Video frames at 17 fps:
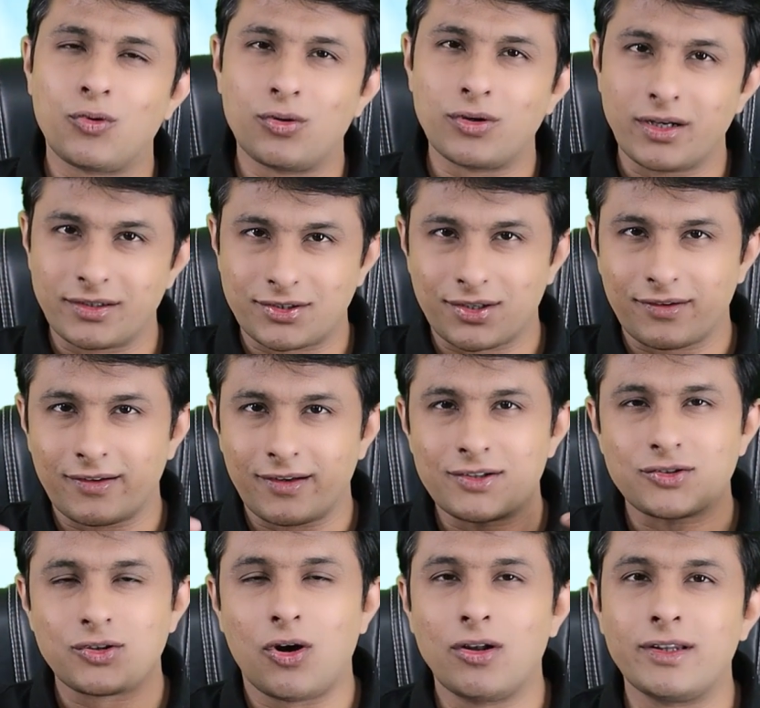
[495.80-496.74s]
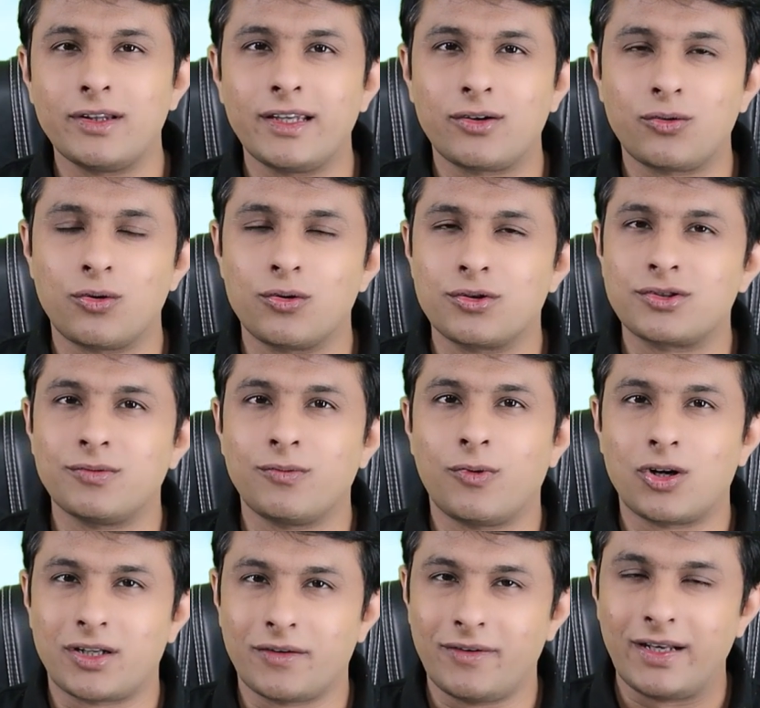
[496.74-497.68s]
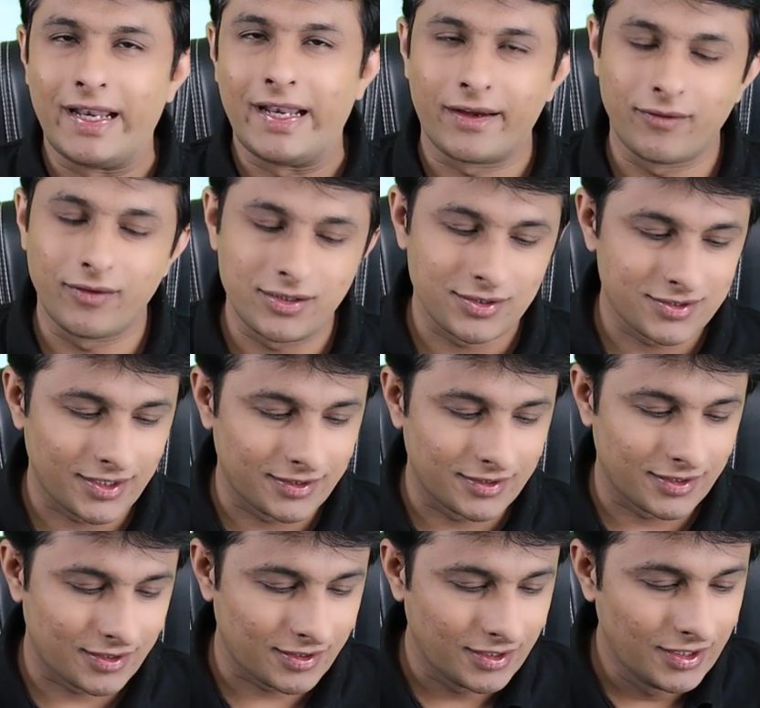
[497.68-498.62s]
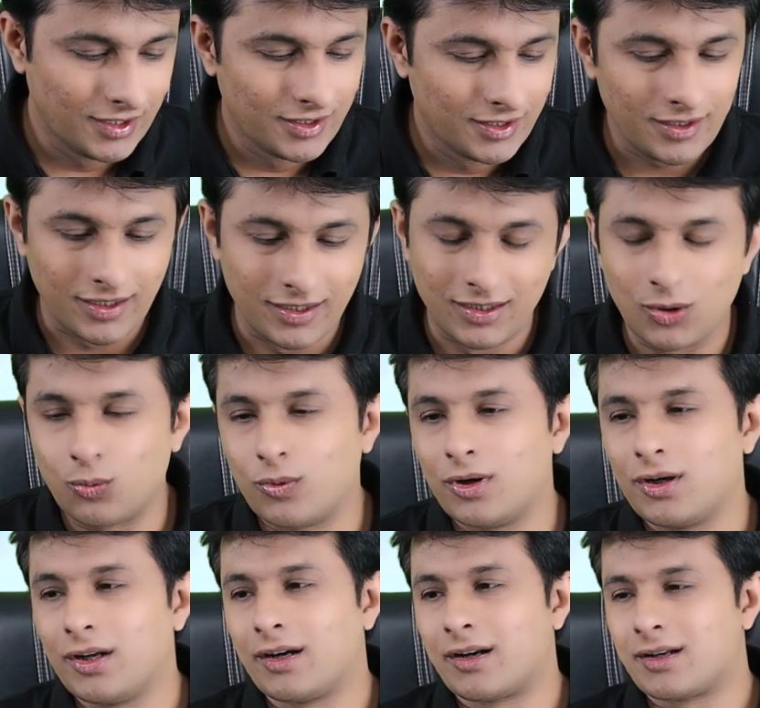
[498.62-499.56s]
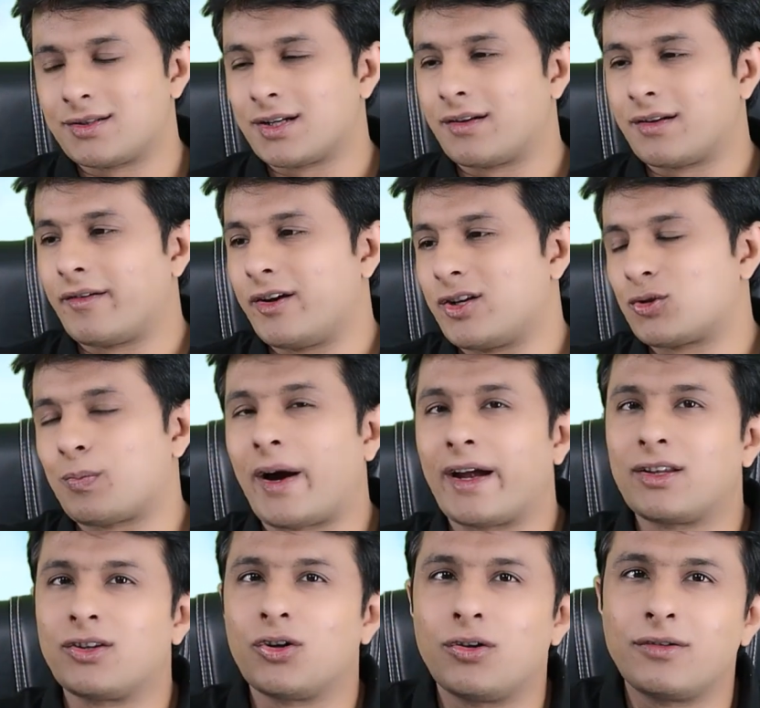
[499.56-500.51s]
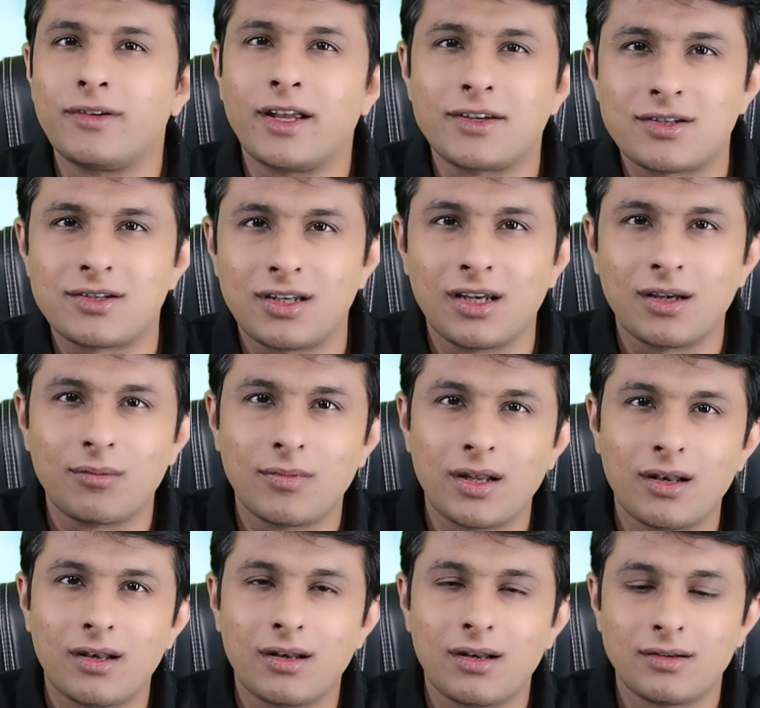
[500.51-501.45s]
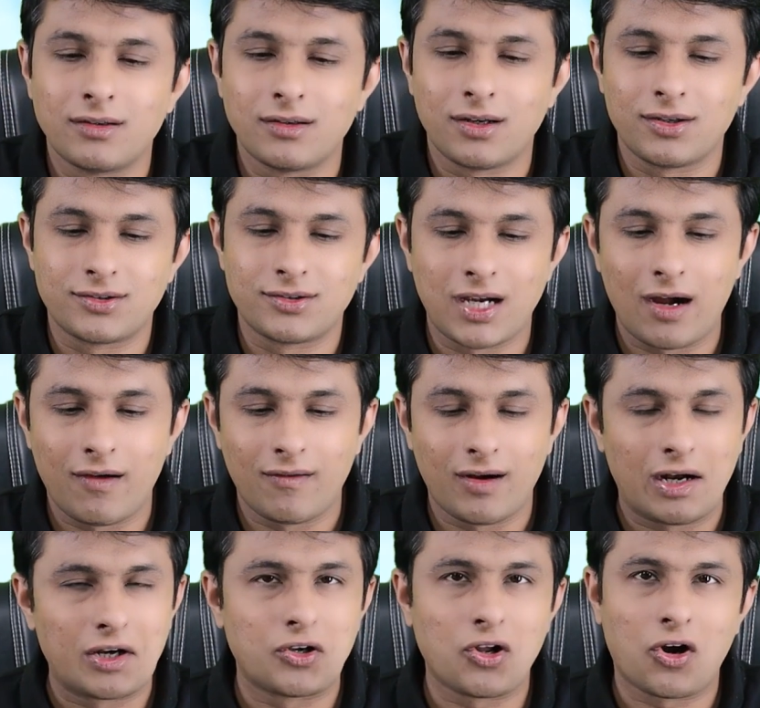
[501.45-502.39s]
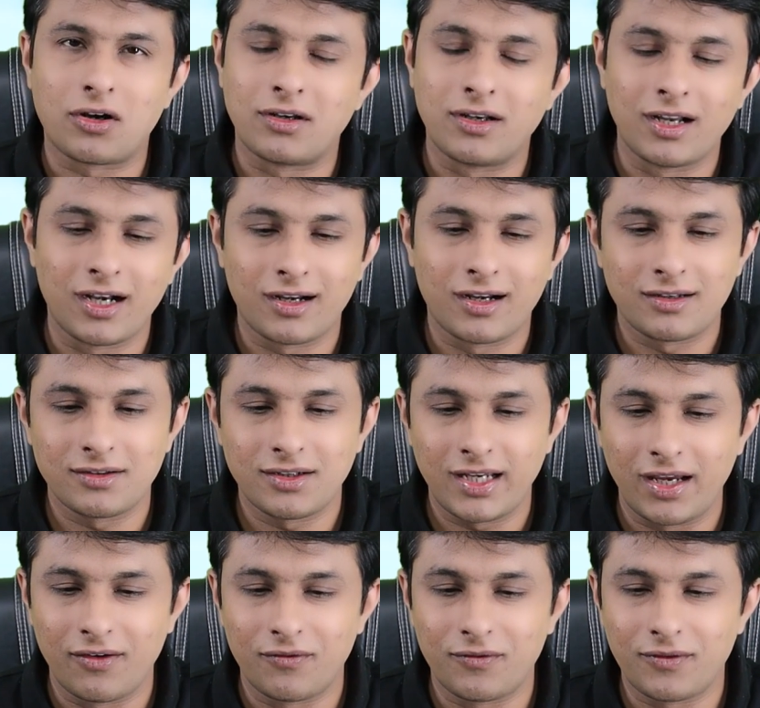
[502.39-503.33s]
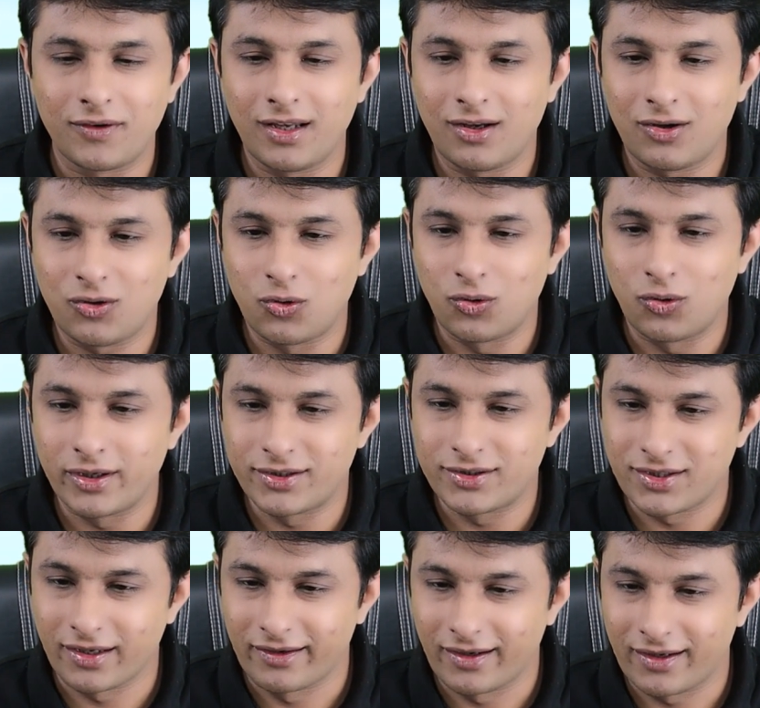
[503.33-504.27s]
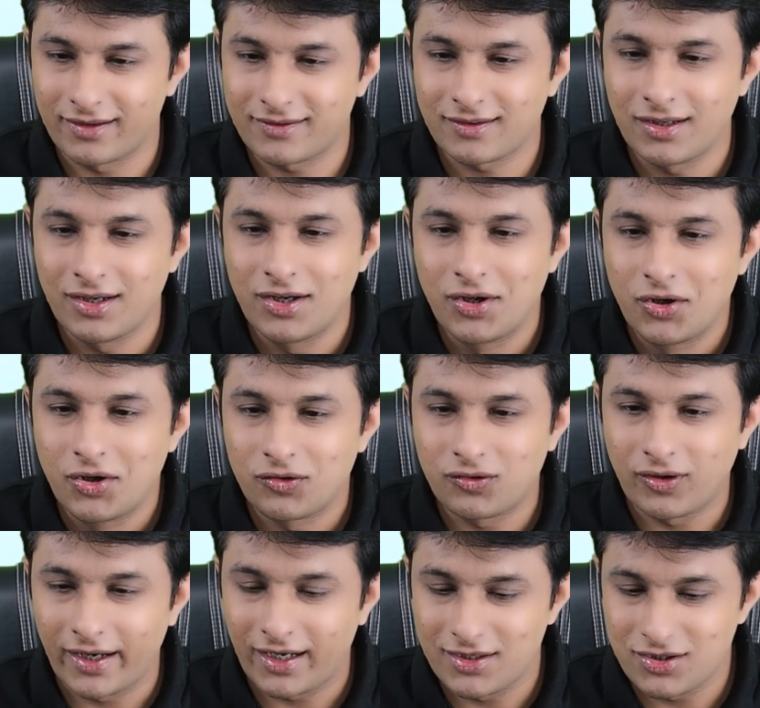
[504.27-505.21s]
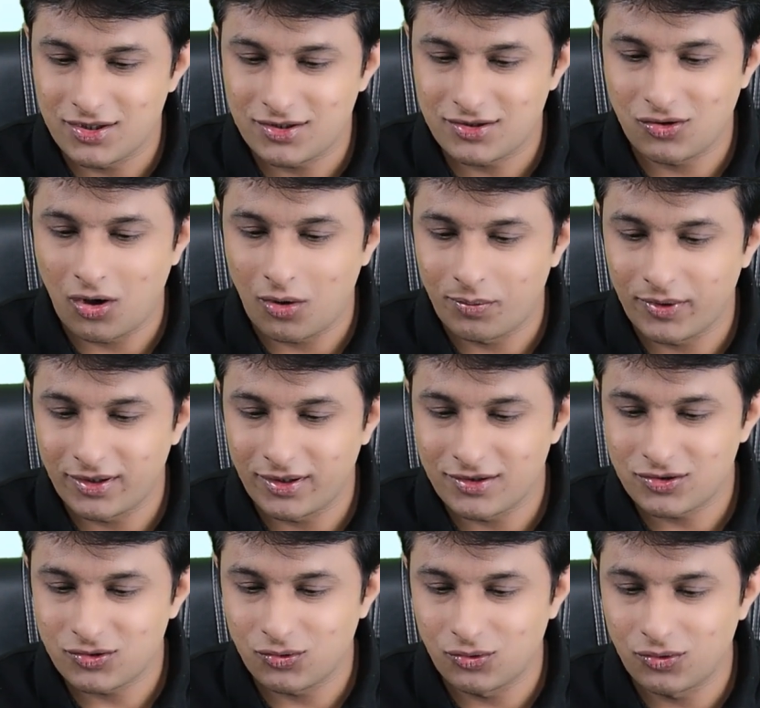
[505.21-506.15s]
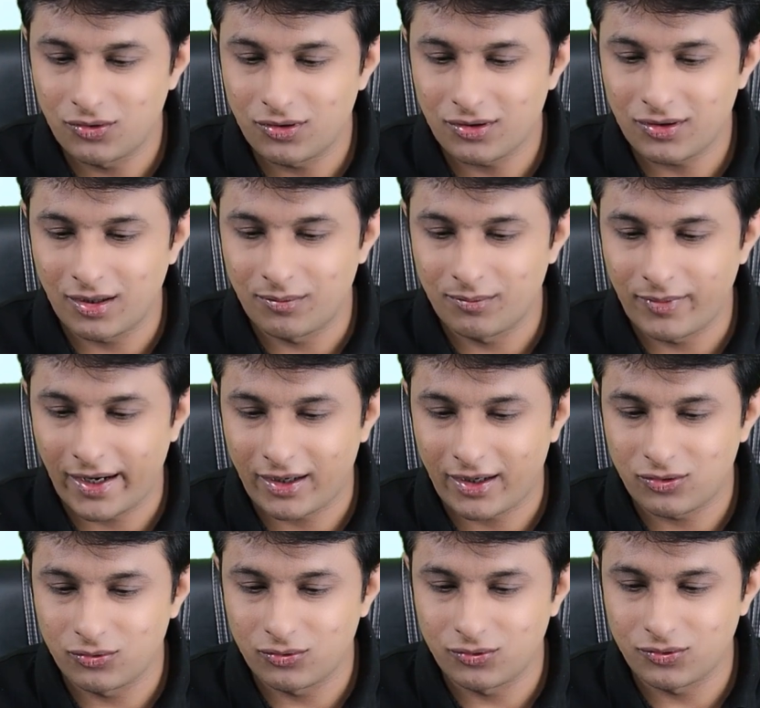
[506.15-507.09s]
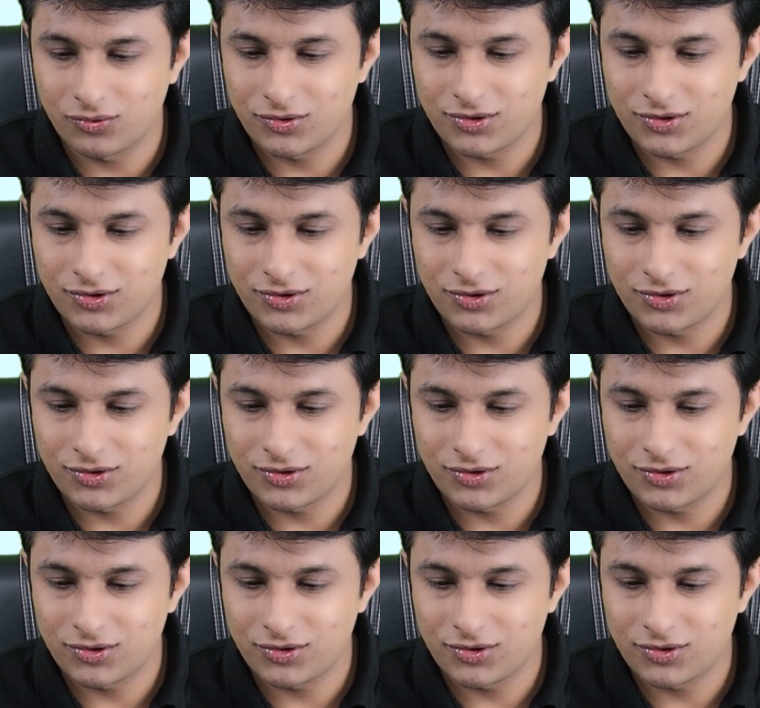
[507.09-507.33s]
code, it generates all the codes, whatever languages are there in the world. It generates Python, HTML, uh, Java, .NET, every code it generates. So I can just copy this code, come back to